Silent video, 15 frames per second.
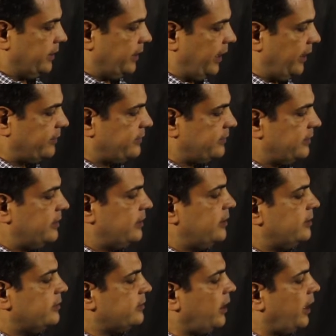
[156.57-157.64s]
yes,
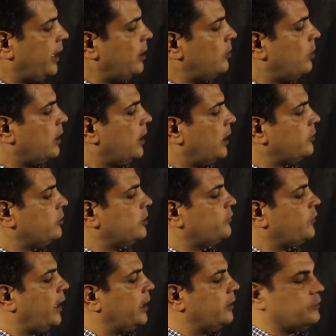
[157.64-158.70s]
sine
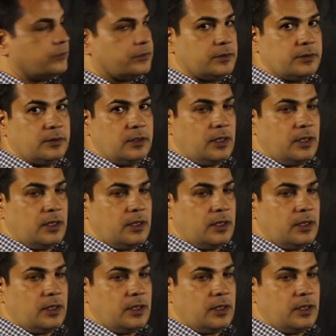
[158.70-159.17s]
105.